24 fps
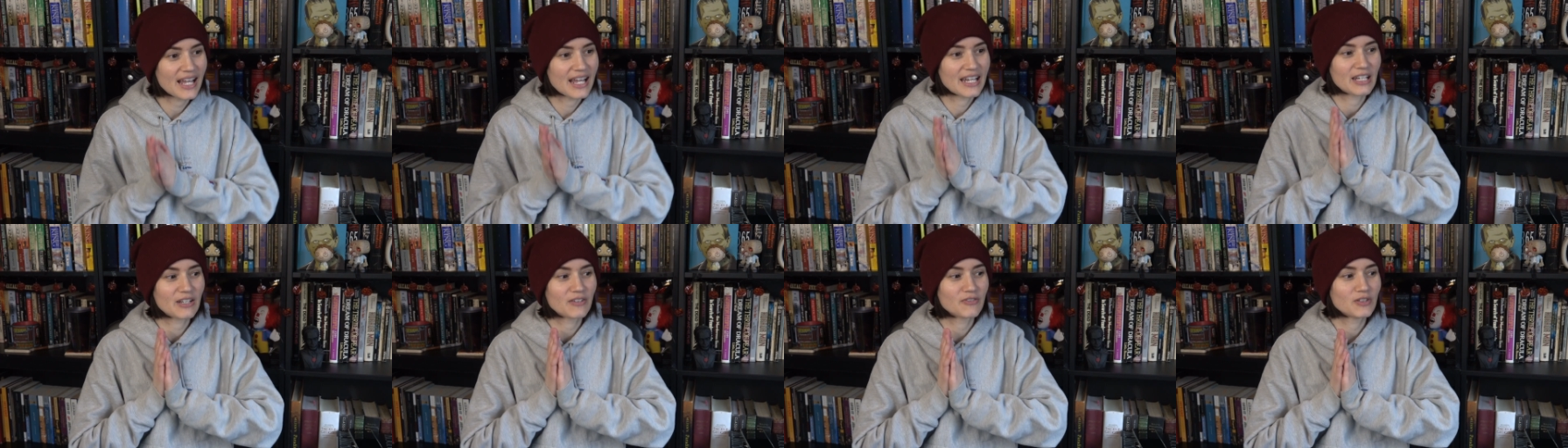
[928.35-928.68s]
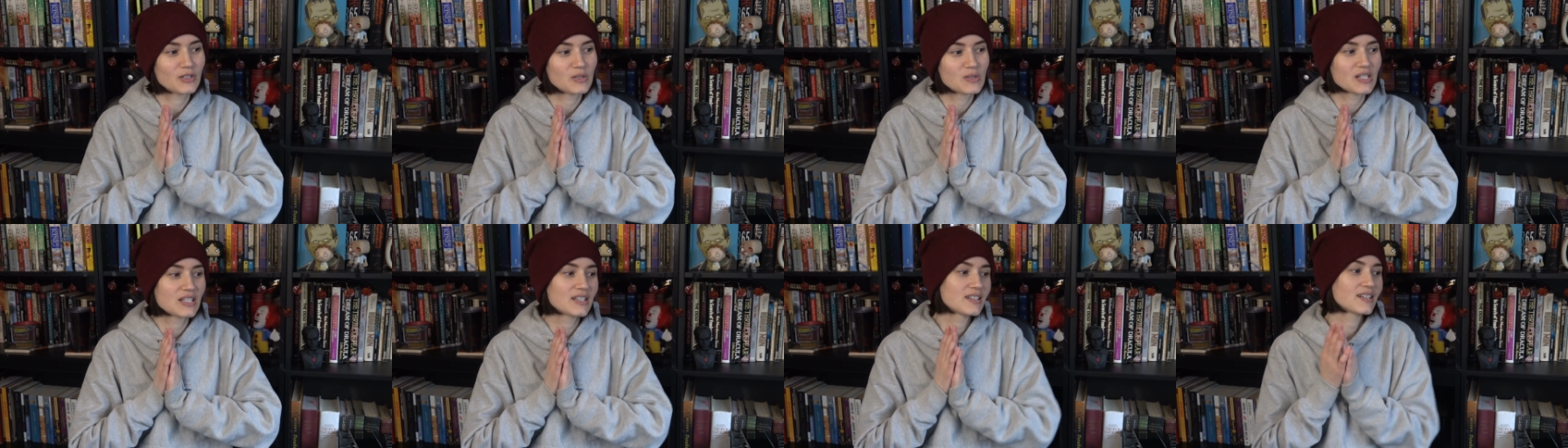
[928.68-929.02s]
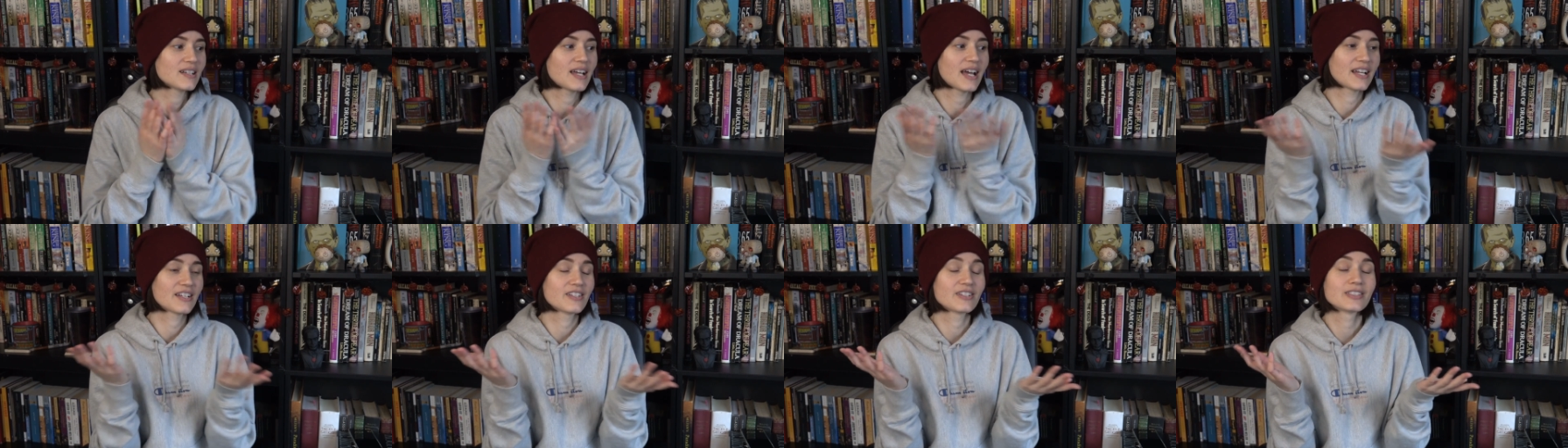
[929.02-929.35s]
and if you didn't,
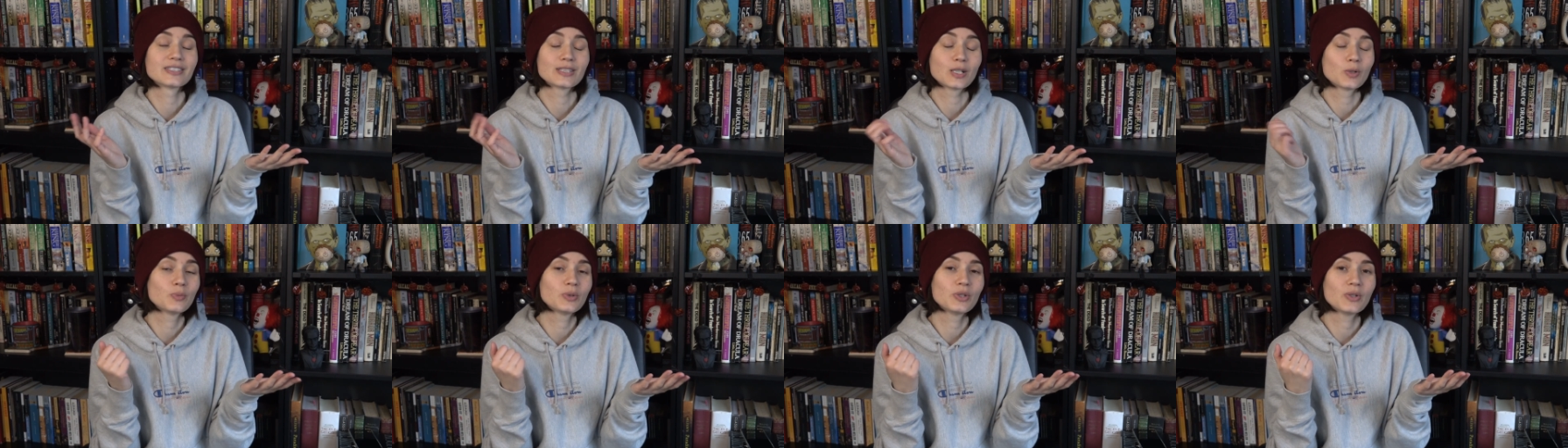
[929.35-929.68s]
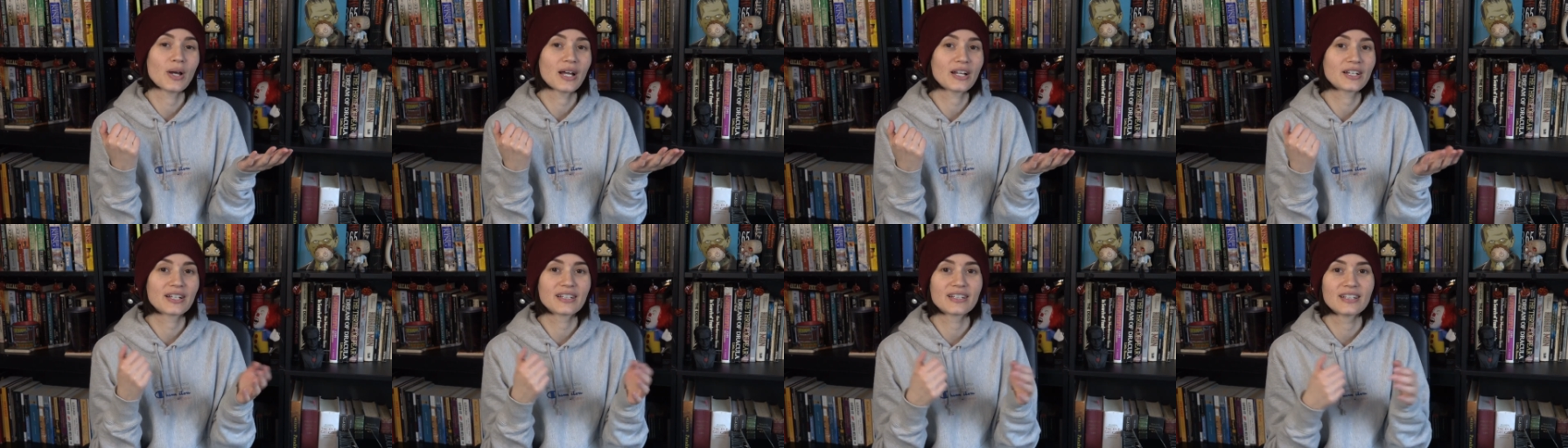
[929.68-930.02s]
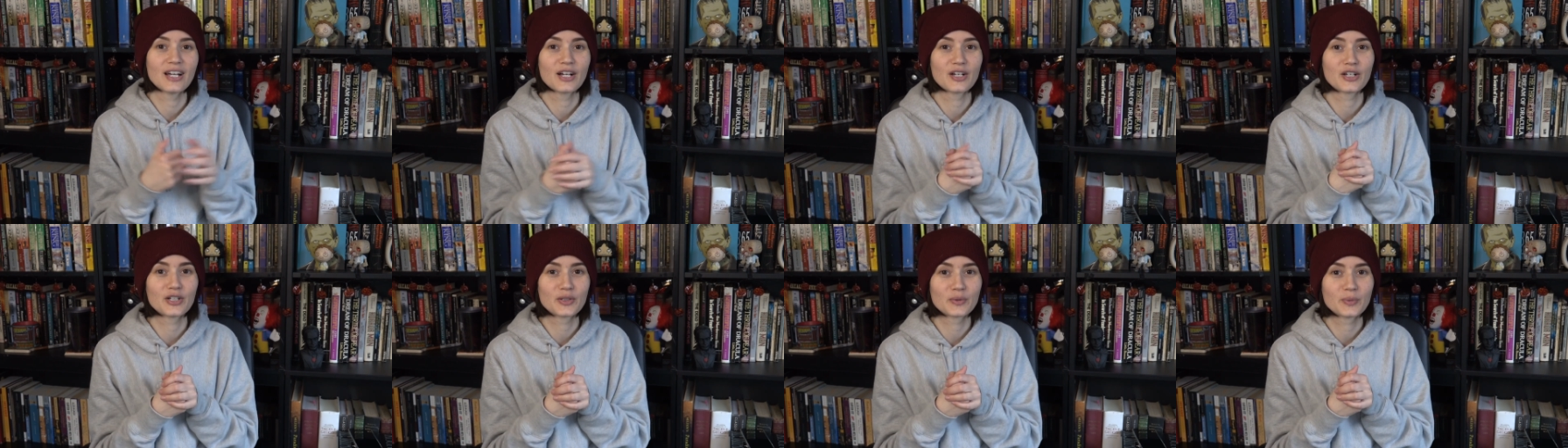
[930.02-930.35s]
I just hope you had
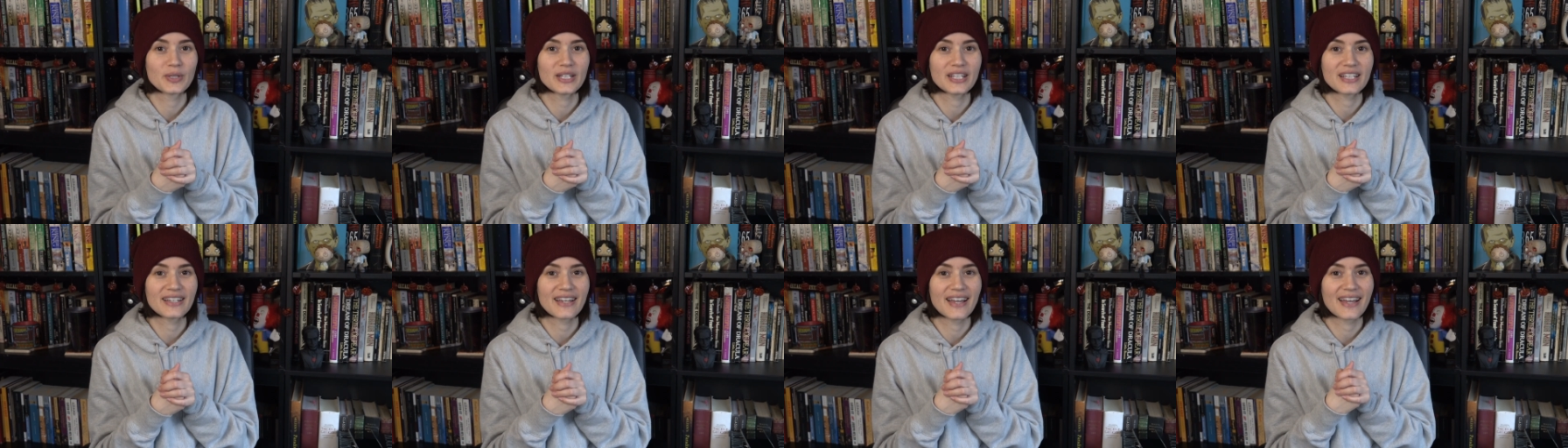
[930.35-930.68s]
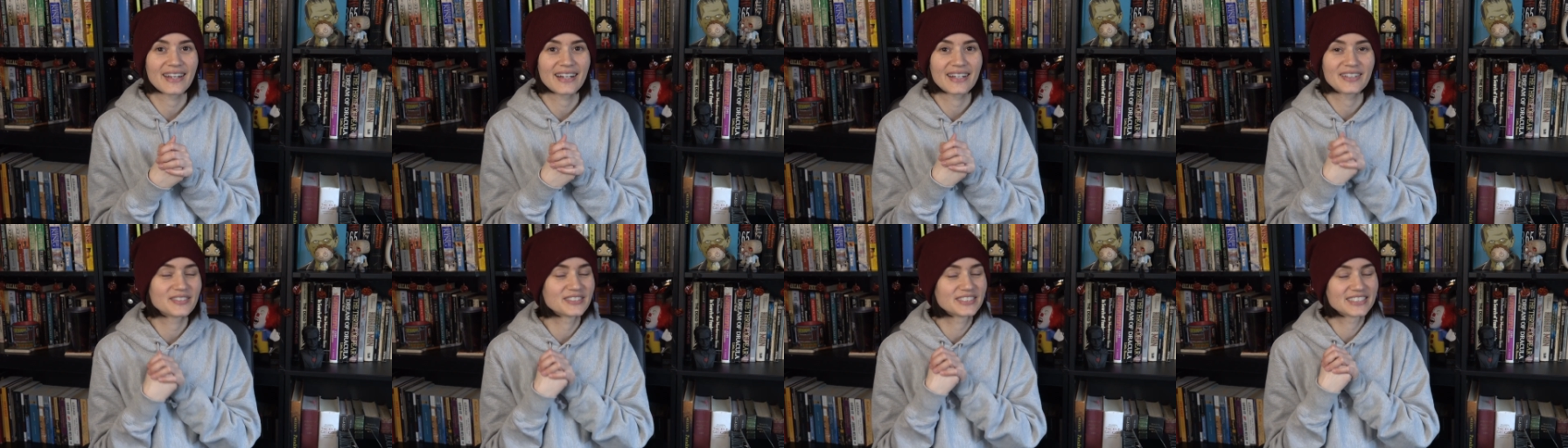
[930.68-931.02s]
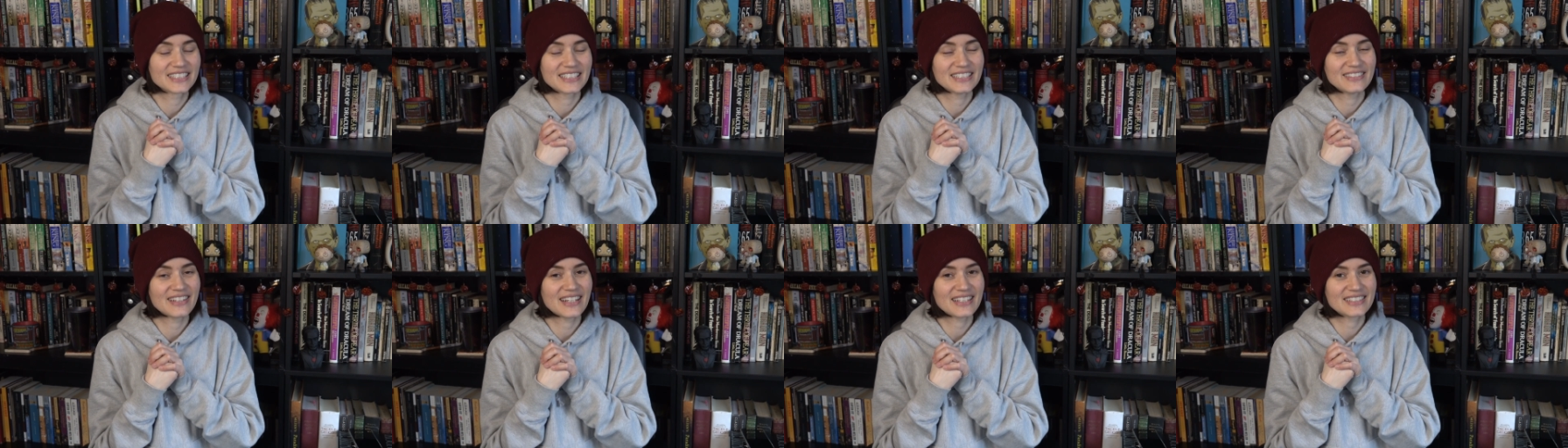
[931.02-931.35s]
a, a good week, and I will
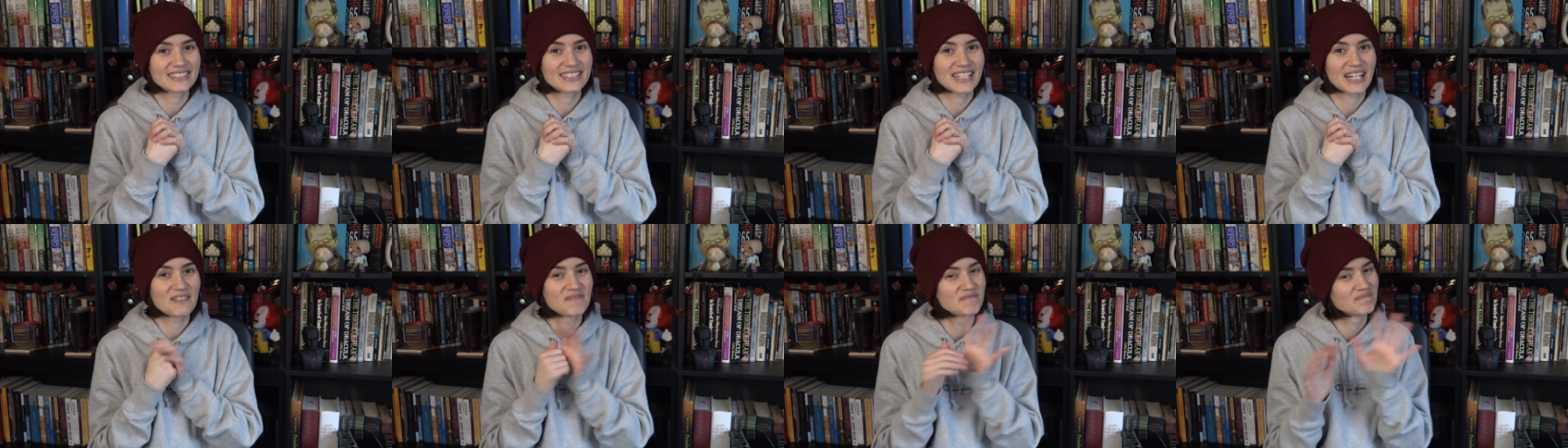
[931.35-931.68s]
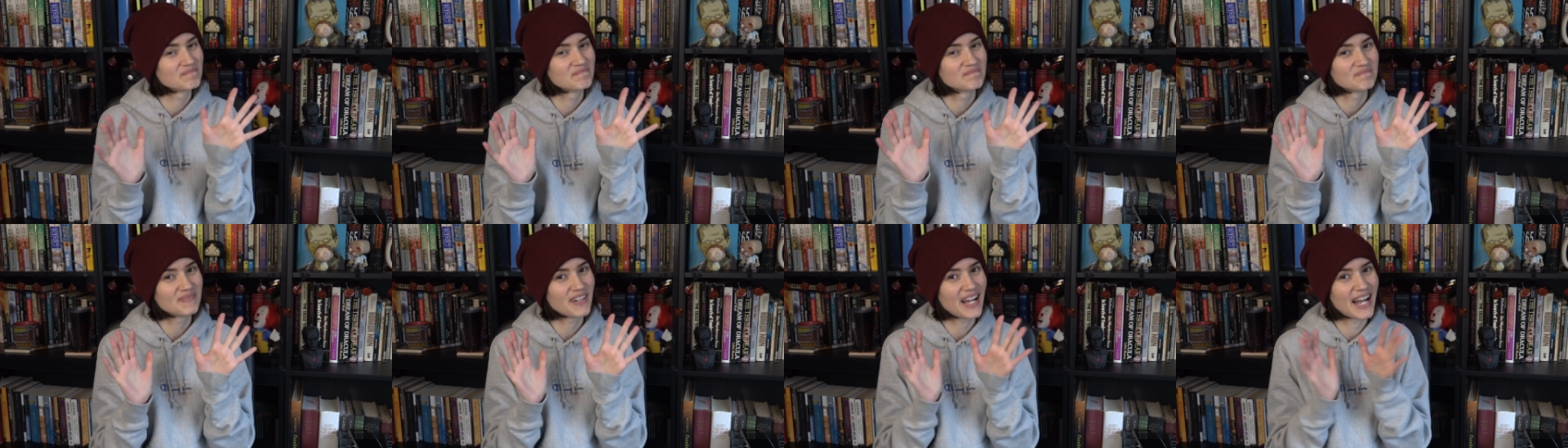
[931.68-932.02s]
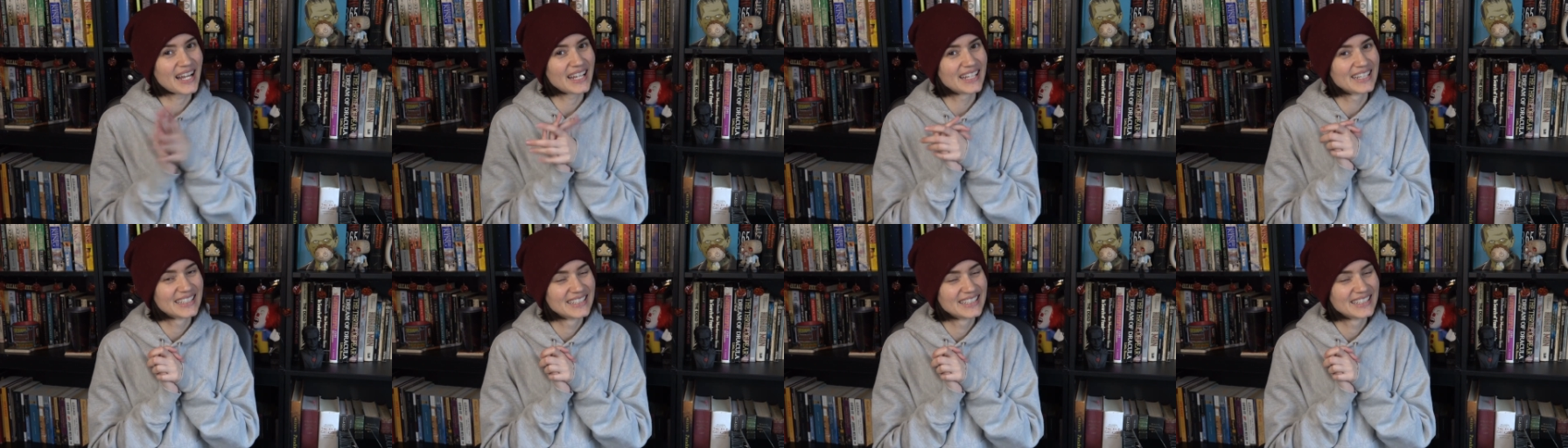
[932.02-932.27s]
see you next time. Bye.